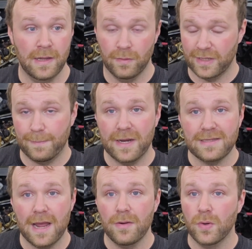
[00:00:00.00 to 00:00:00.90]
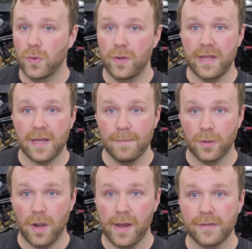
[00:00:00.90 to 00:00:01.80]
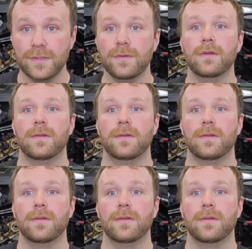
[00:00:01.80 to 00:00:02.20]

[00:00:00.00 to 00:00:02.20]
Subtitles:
When they break down, who do they come crying to?